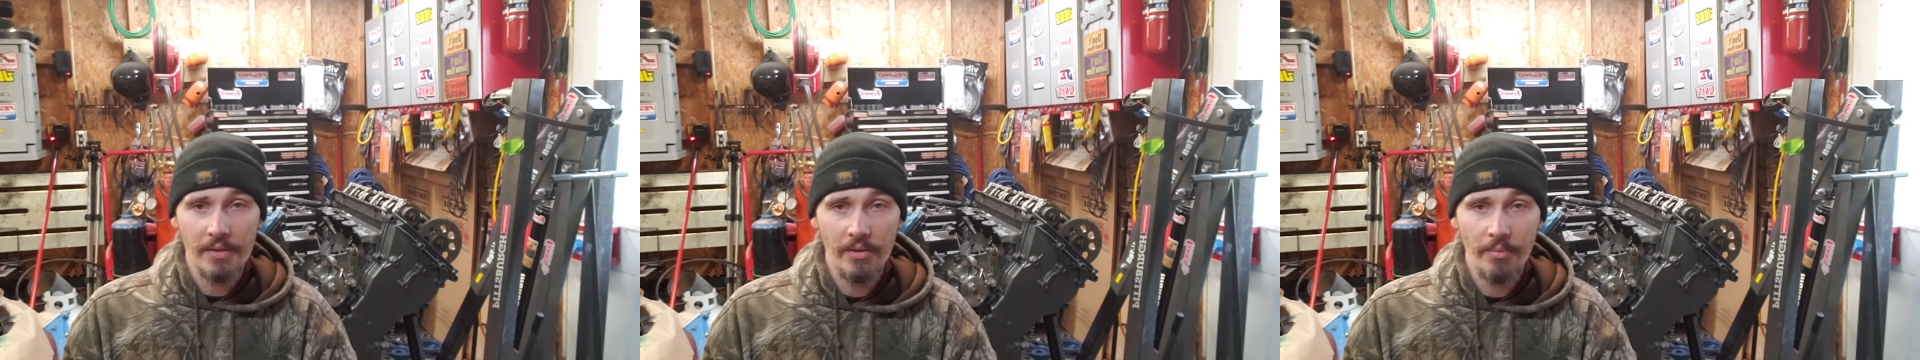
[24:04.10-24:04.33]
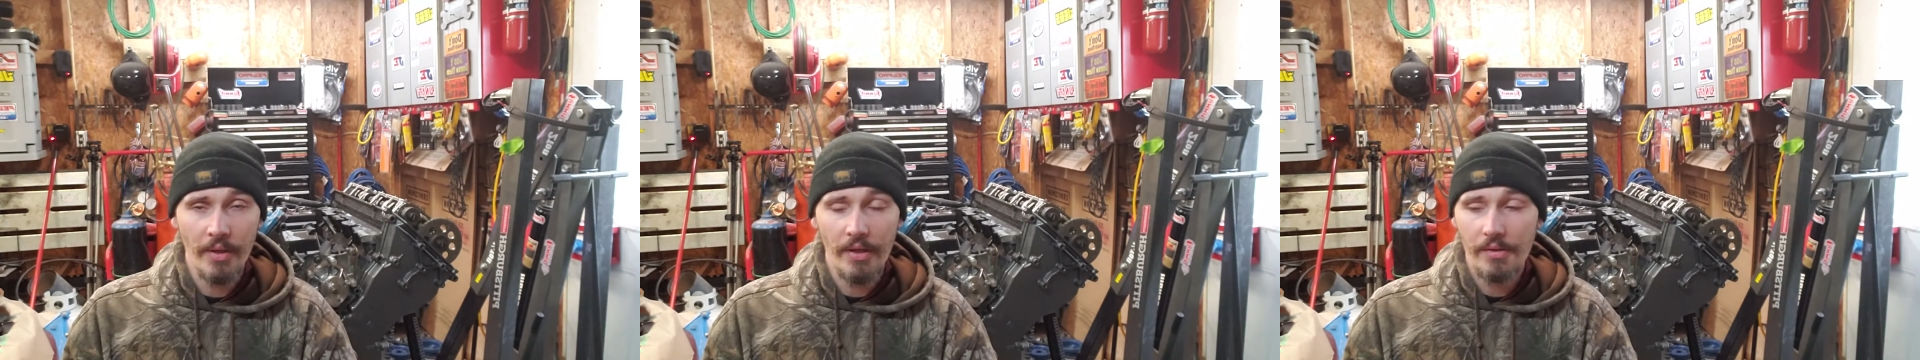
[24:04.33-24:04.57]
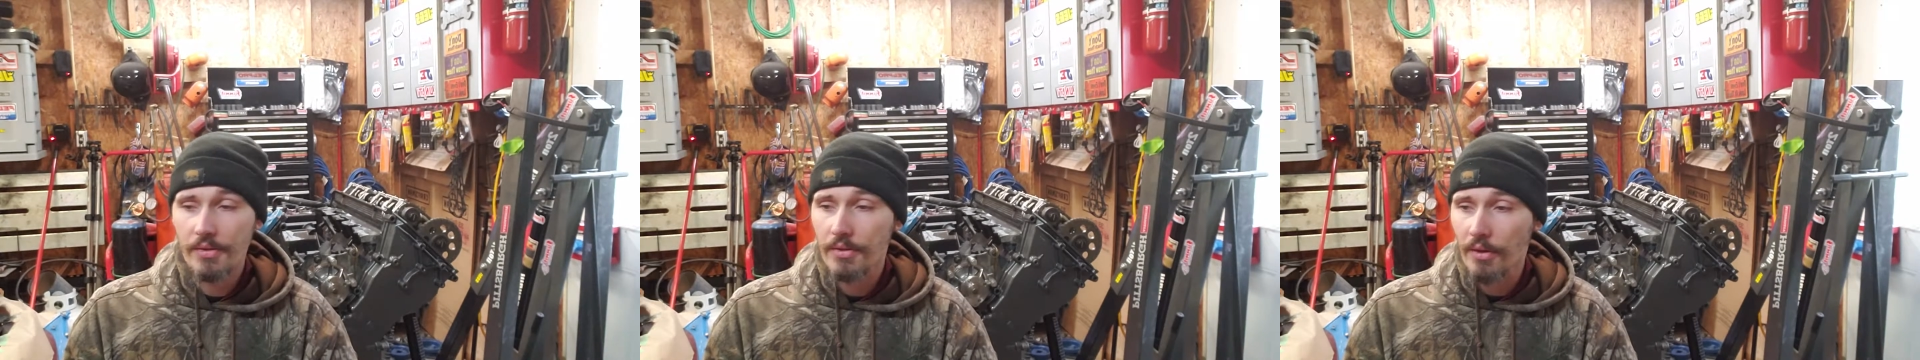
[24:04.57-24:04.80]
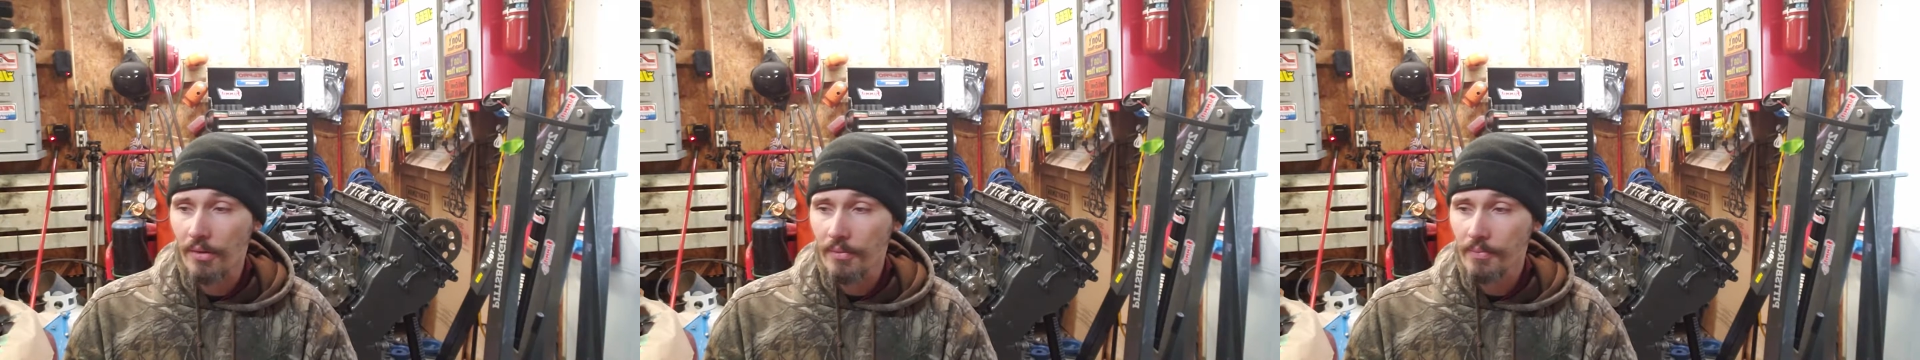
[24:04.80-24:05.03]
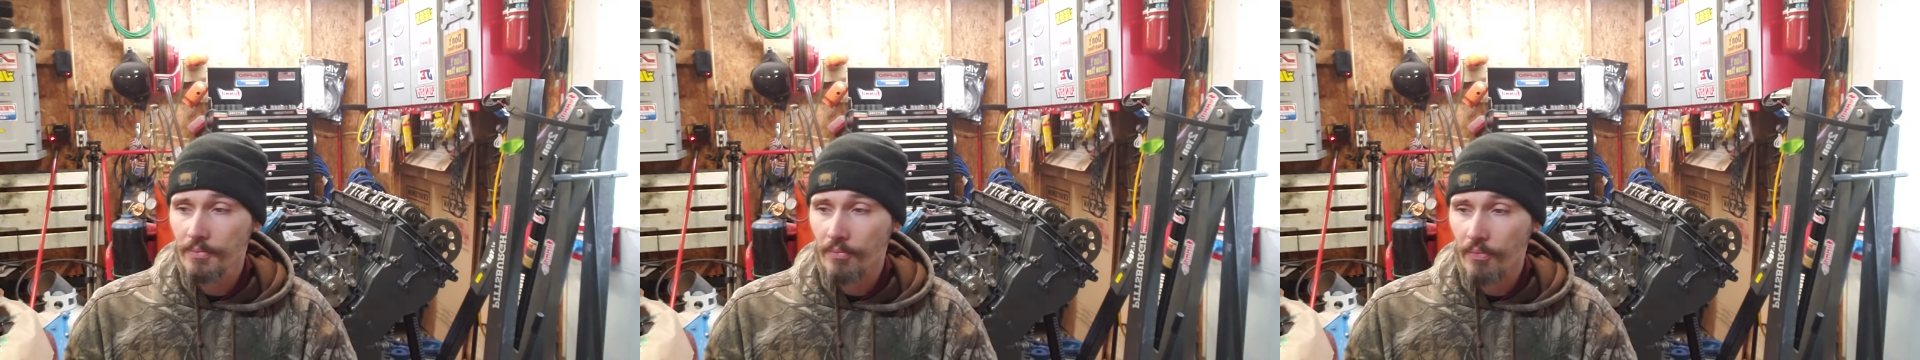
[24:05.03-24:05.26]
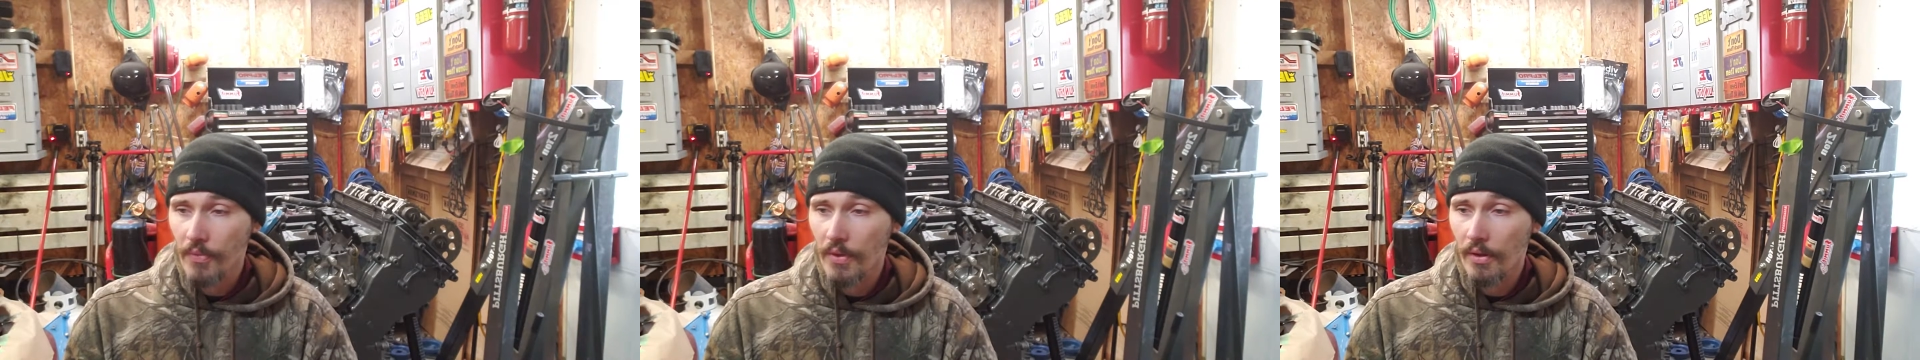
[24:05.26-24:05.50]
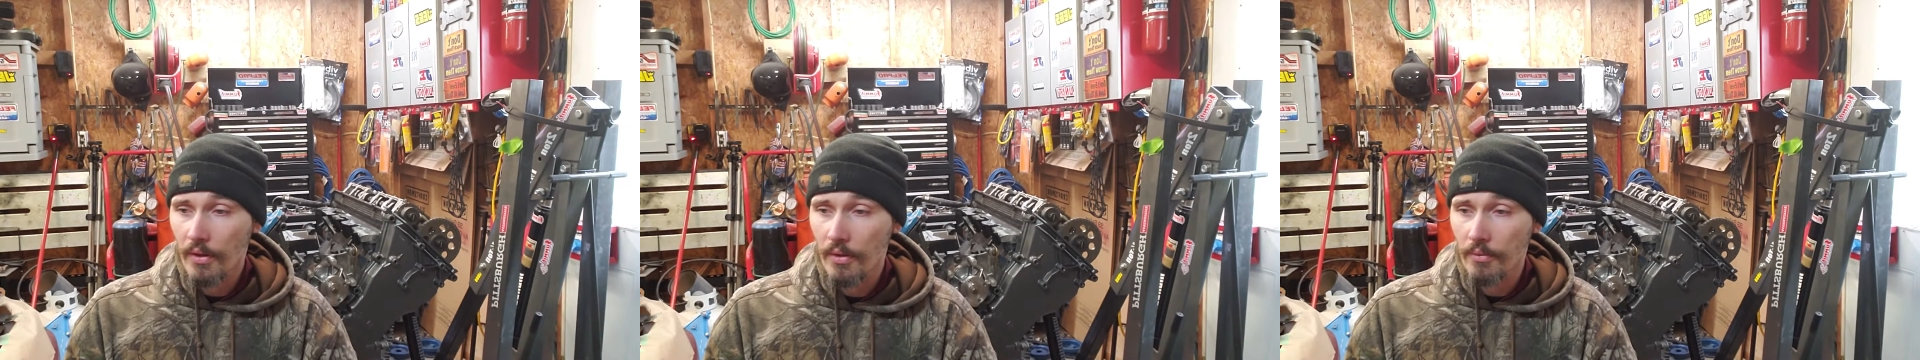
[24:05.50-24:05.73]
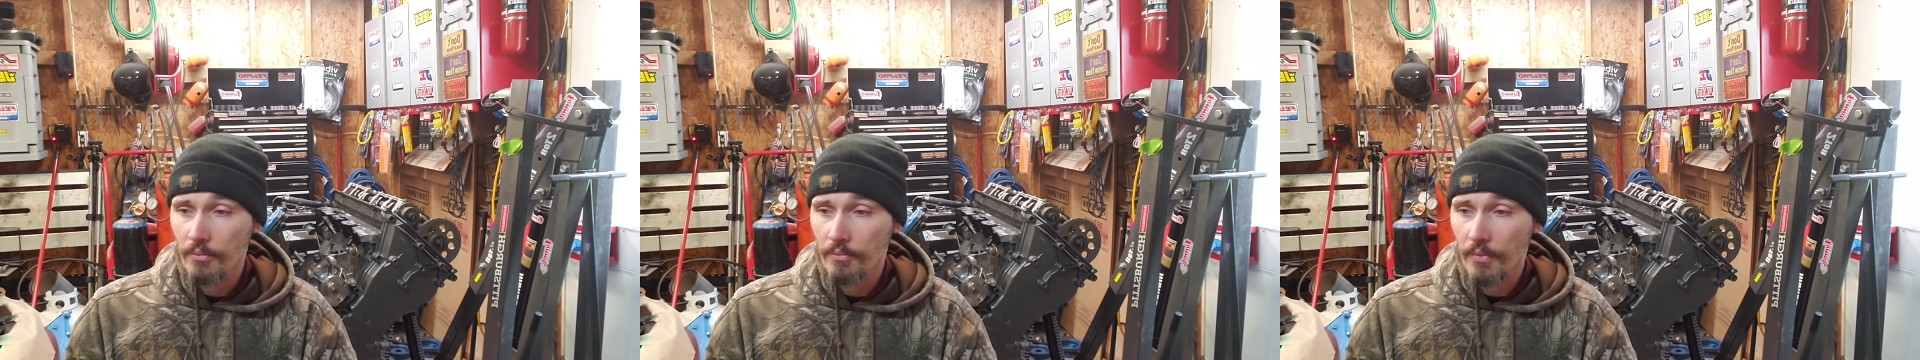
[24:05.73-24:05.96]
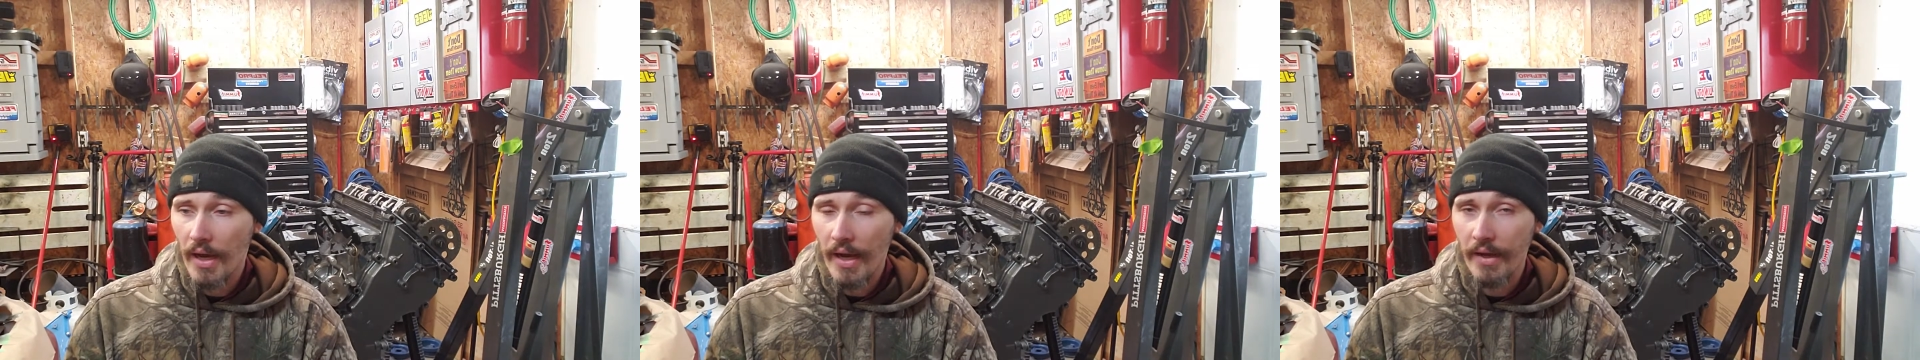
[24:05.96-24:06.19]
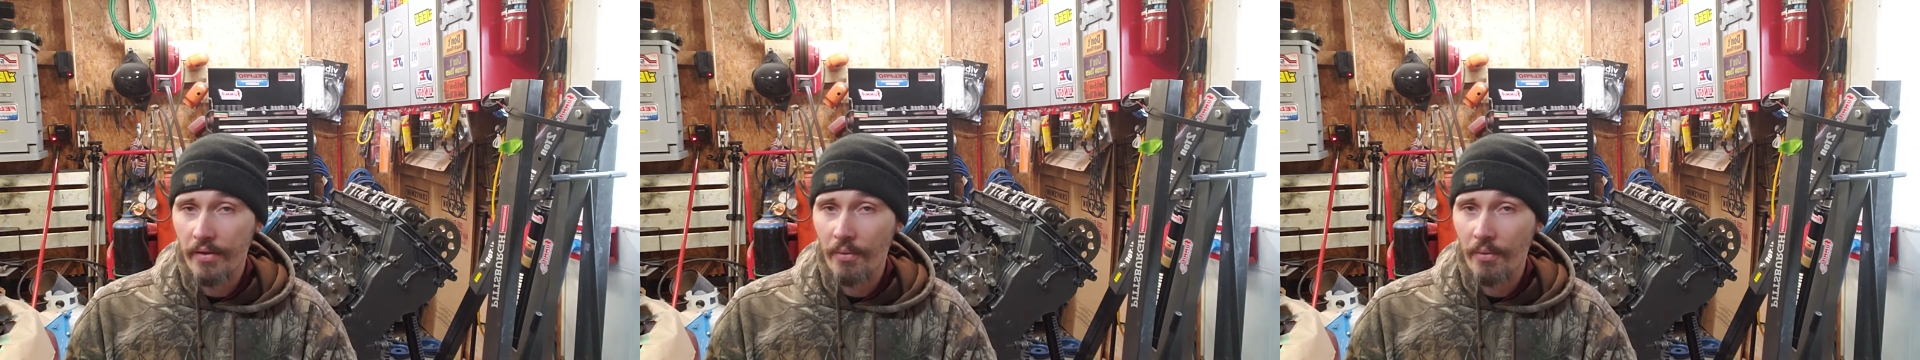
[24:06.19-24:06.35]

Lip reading: of the best. So highly